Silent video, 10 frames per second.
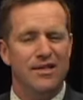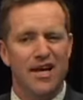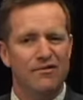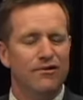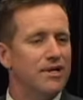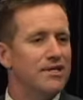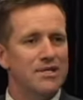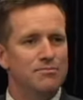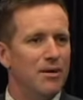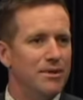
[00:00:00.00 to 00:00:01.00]
Can't afford it,
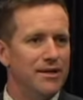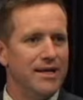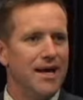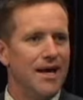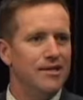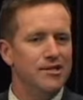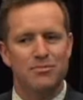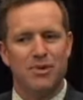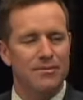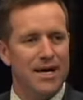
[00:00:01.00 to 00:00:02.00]
just pop it on the card,
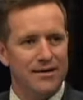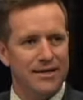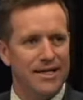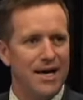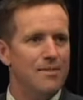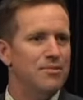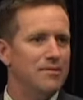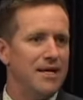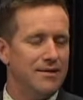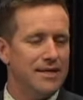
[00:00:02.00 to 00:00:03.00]
just pop that on the card,
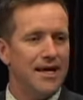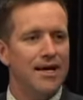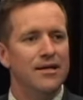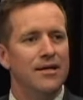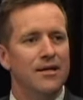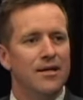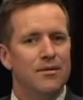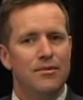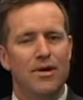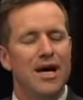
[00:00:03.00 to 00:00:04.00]
pop that on the card.
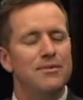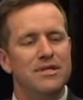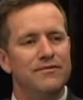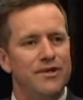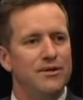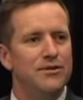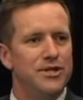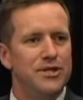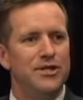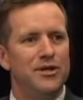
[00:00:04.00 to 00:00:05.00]
But what happens if you
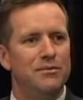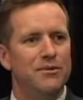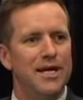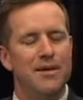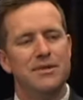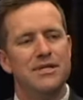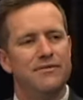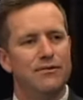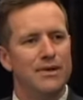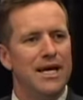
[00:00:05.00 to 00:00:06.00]
lose your job? What happens
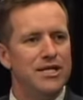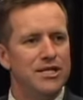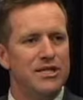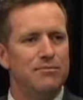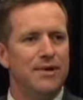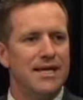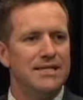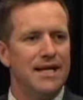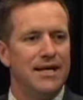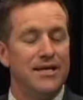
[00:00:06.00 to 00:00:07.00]
if a relationship
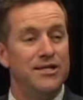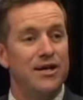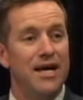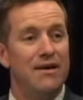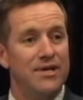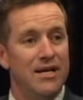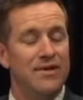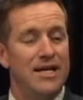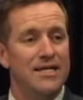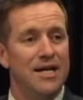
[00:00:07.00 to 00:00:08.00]
breaks down and you don't have
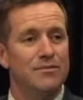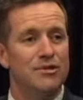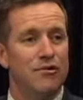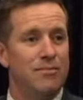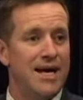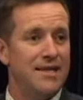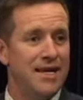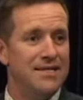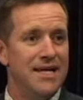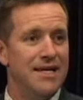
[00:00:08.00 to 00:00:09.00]
enough income to repay
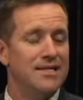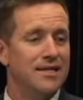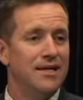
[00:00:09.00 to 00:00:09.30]
that debt?